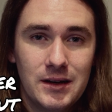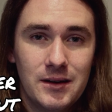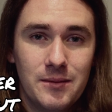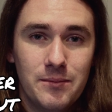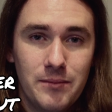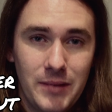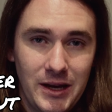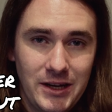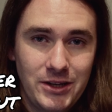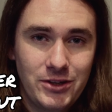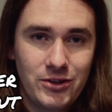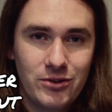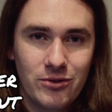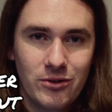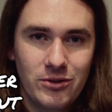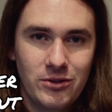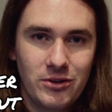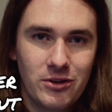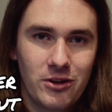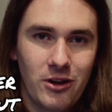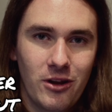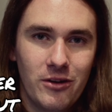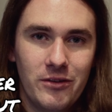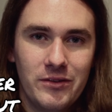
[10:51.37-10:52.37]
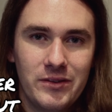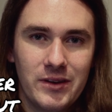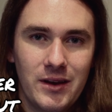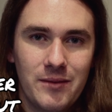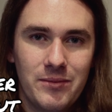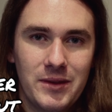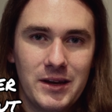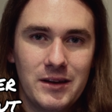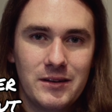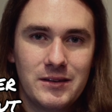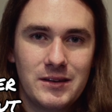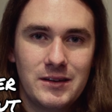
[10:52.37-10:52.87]
Make sure you close
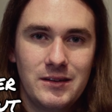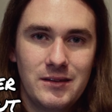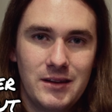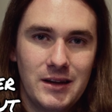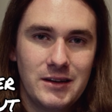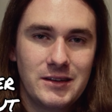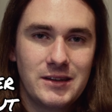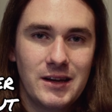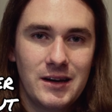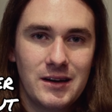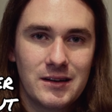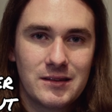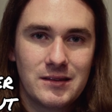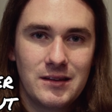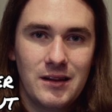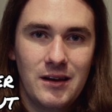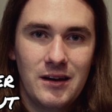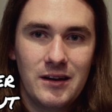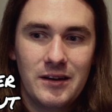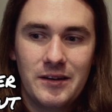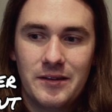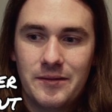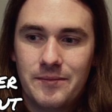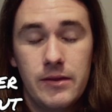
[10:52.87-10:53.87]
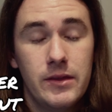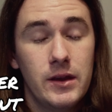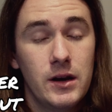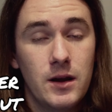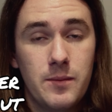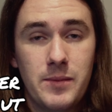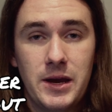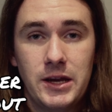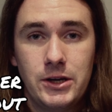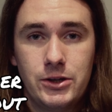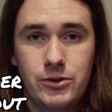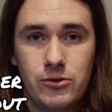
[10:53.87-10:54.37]
up that dark slide. And then I
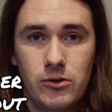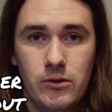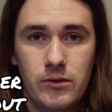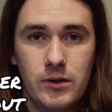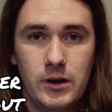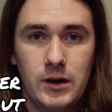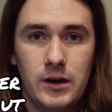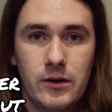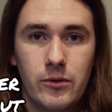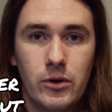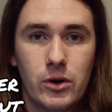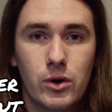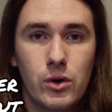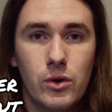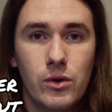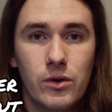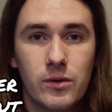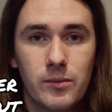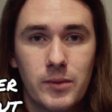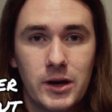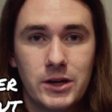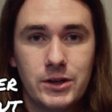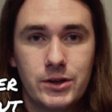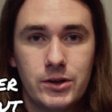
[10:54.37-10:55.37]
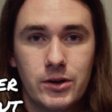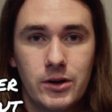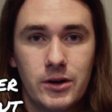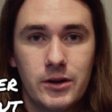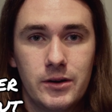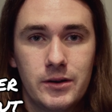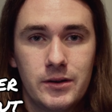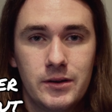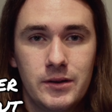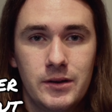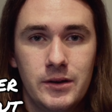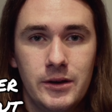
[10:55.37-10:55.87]
make sure that I record my
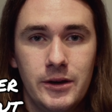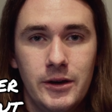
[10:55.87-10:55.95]
shot.